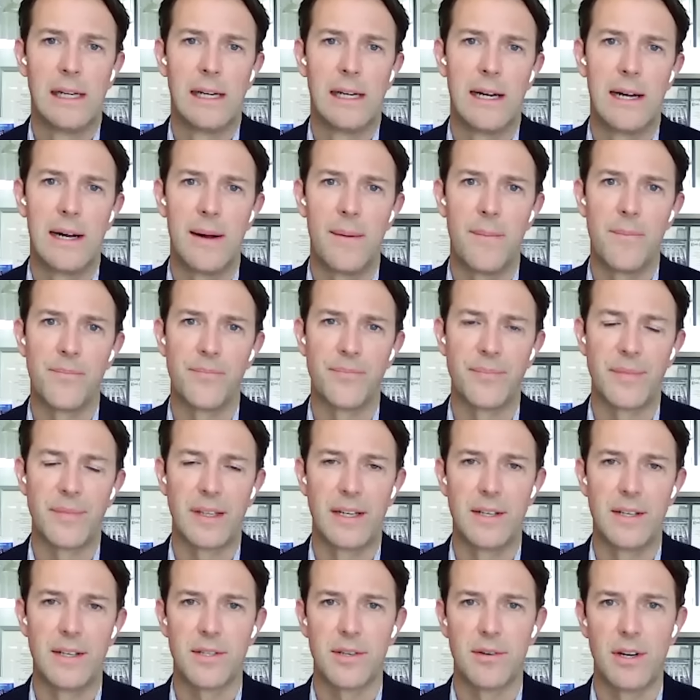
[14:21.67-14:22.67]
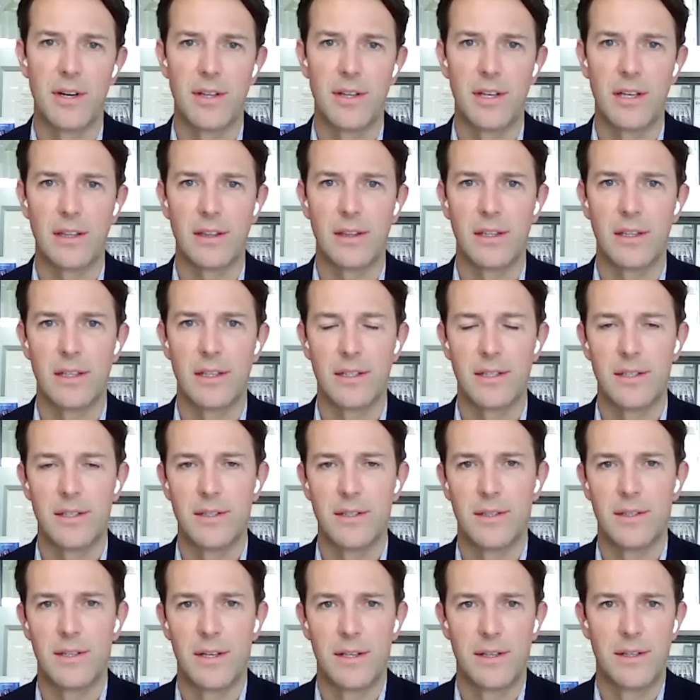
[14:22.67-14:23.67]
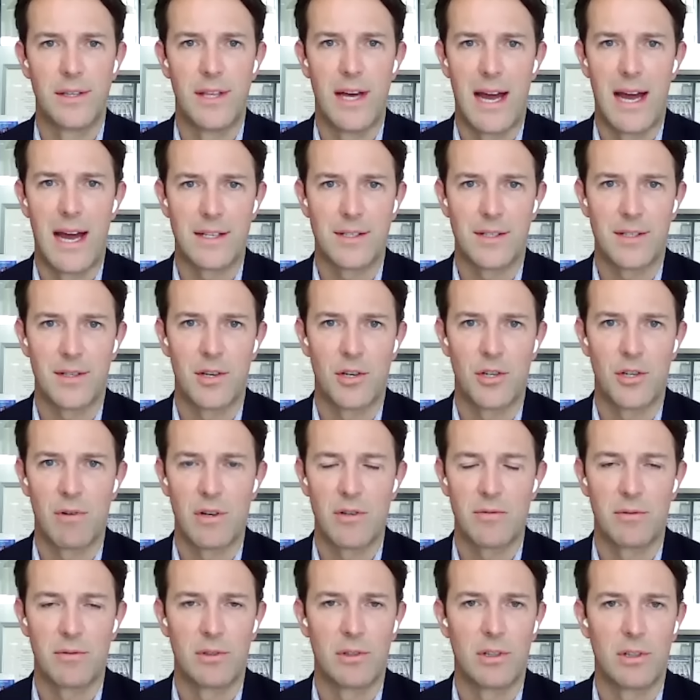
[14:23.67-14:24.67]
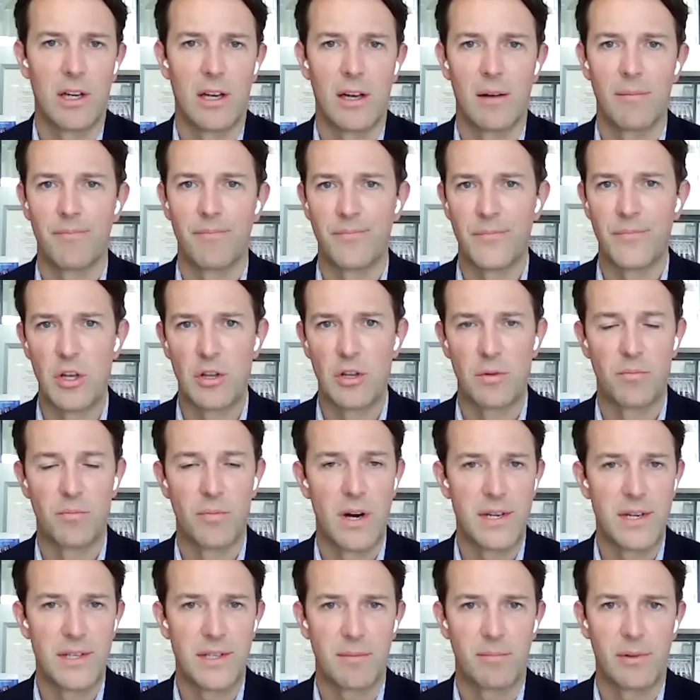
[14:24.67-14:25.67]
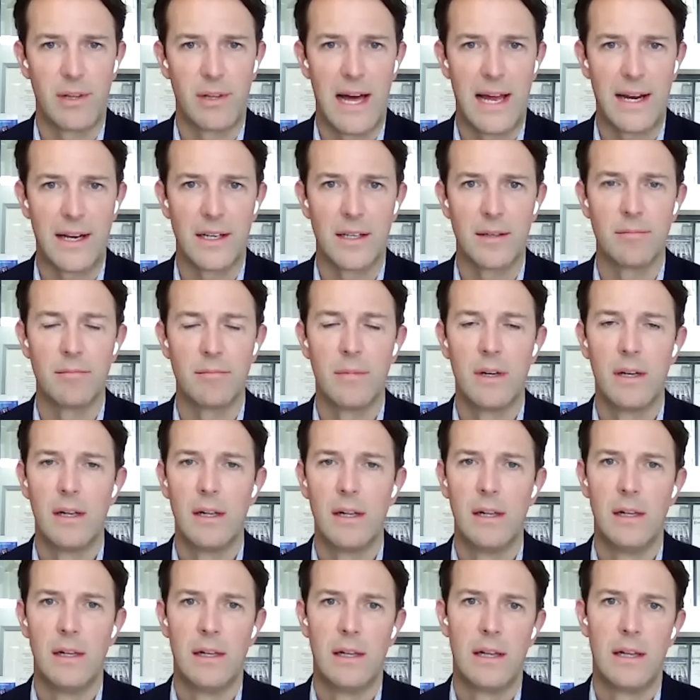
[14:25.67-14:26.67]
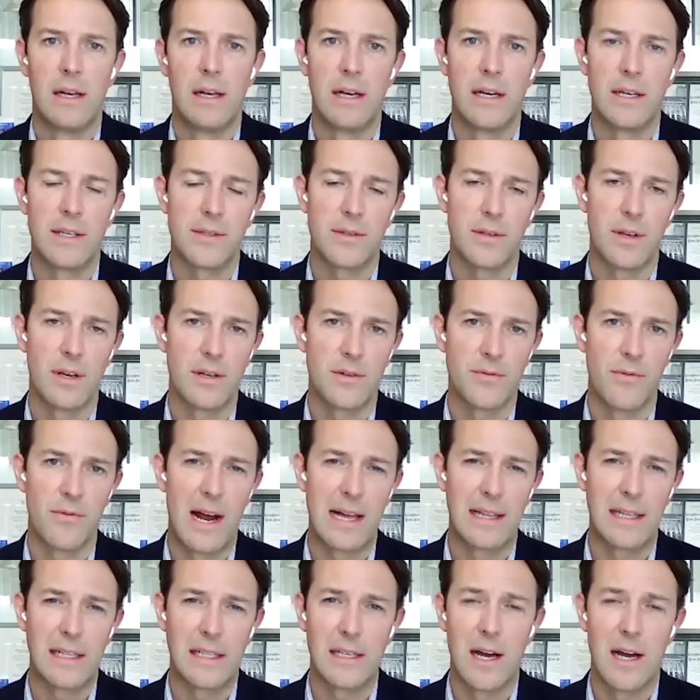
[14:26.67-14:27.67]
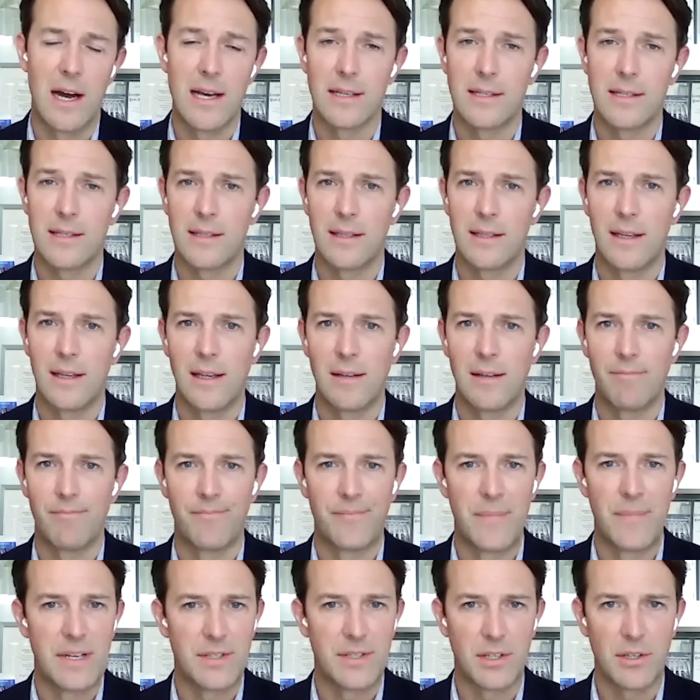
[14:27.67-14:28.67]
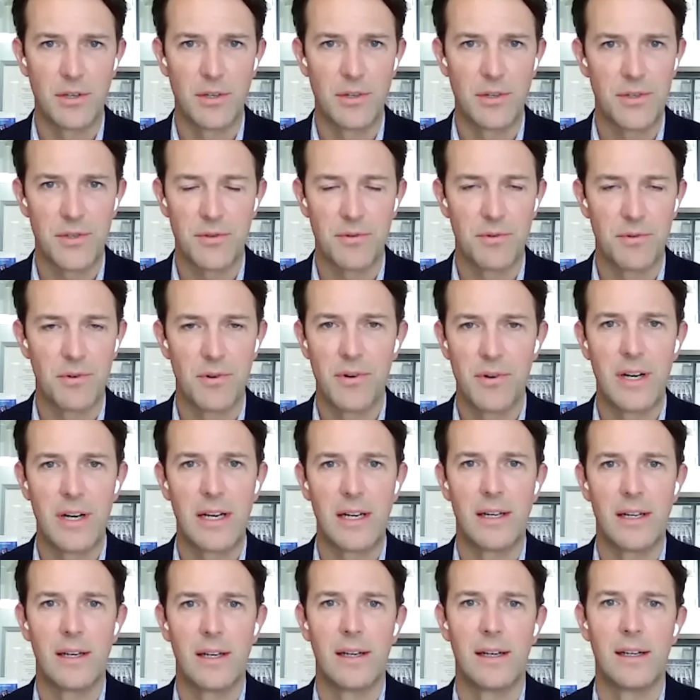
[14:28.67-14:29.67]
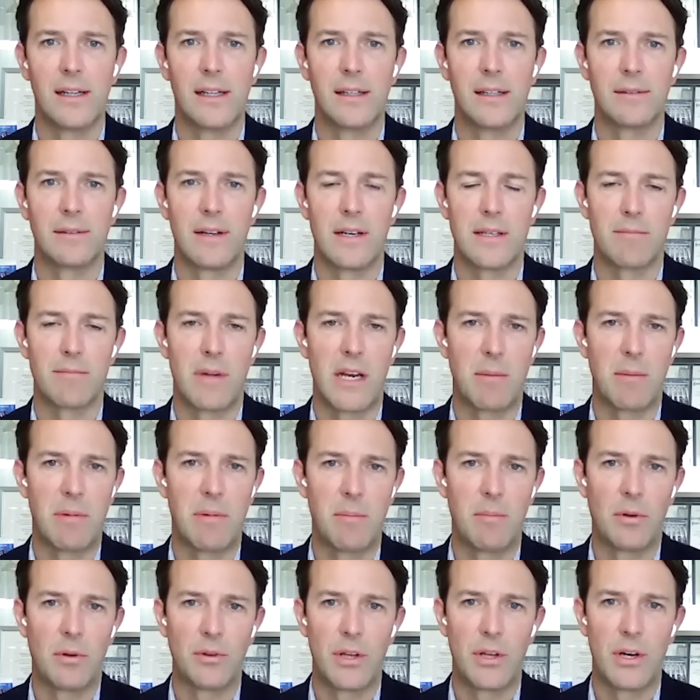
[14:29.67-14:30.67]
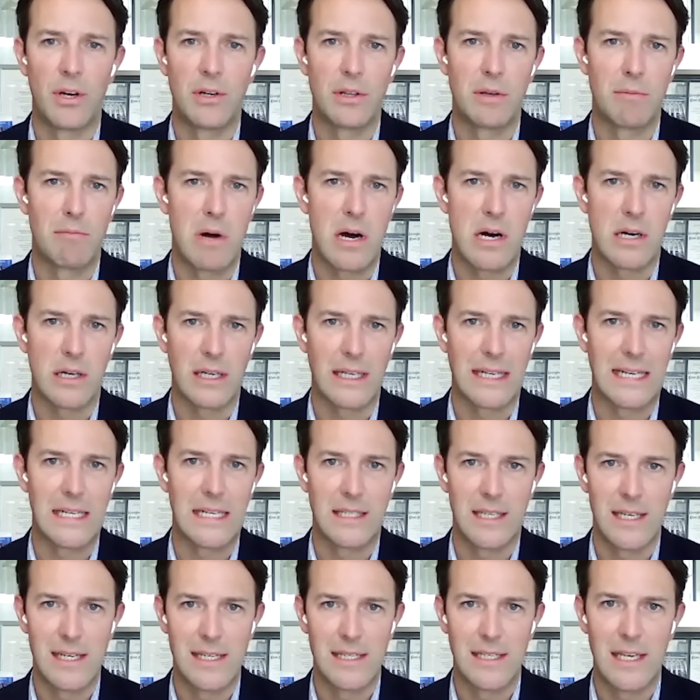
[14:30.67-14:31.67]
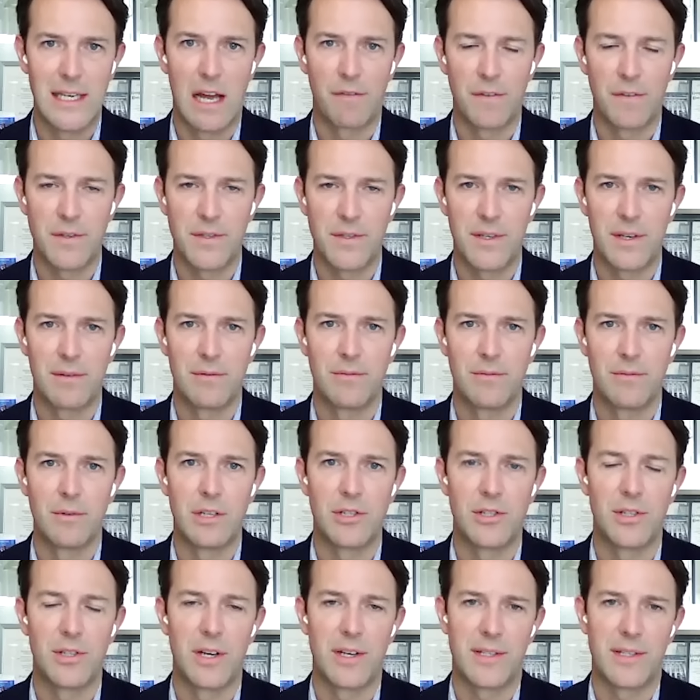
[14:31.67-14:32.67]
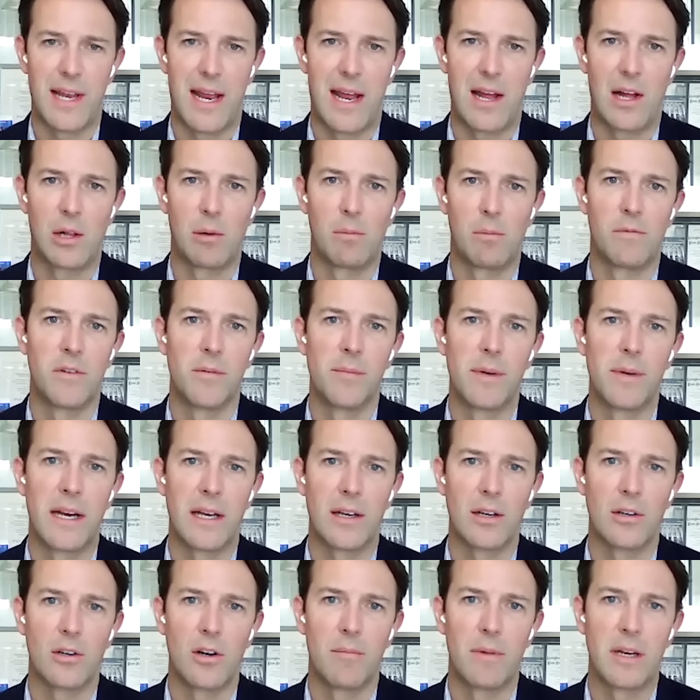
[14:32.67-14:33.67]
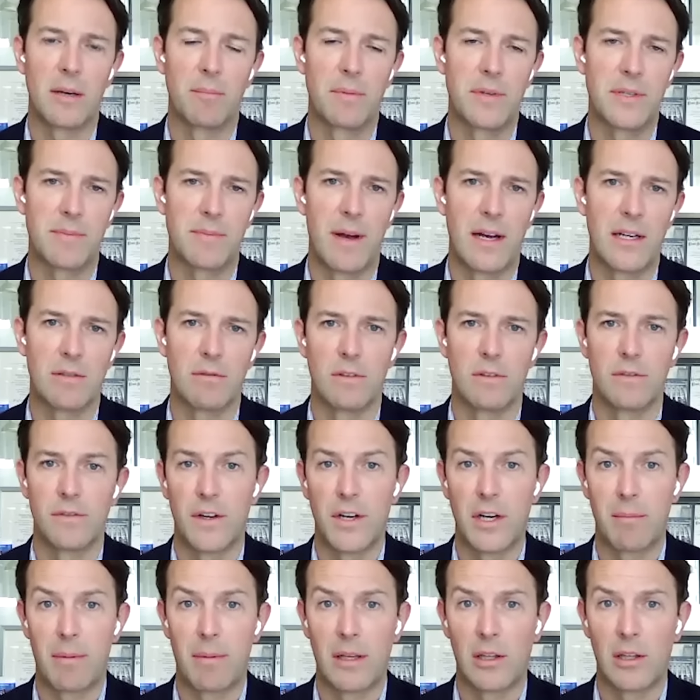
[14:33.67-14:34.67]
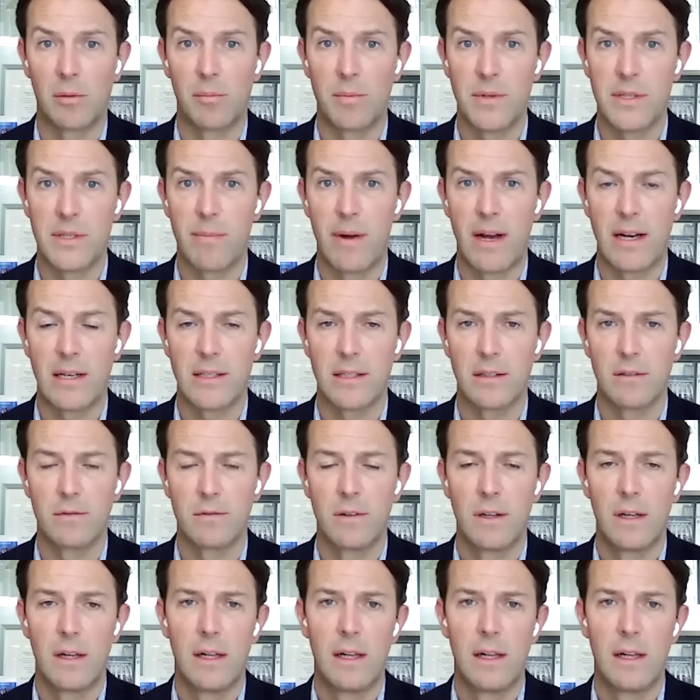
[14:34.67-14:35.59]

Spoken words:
And so I think that's the situation we're looking at. You know, the price of platinum has rallied nicely. It's a good story. As many people know, the market is in deficit, which does help from an economic perspective or fundamental perspective.